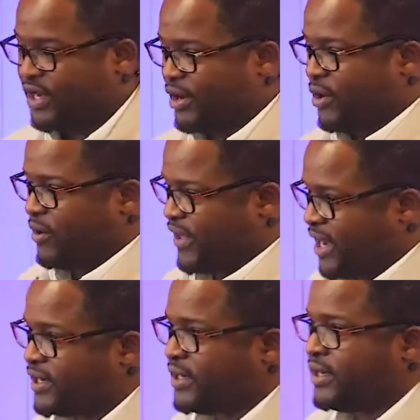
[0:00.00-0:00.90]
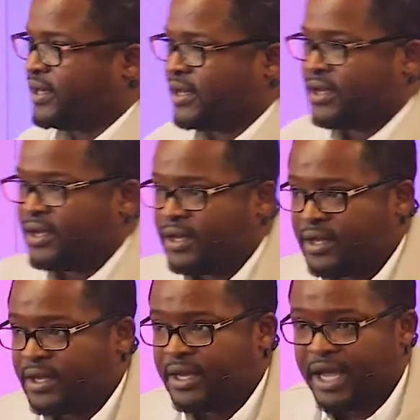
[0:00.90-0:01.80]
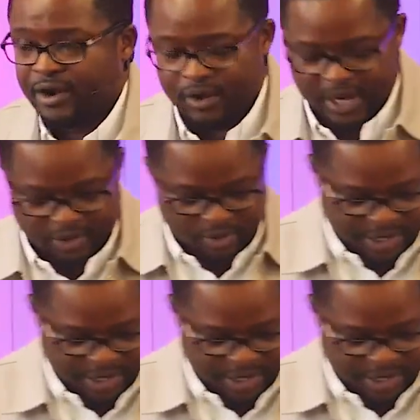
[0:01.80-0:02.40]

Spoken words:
everything and all that, and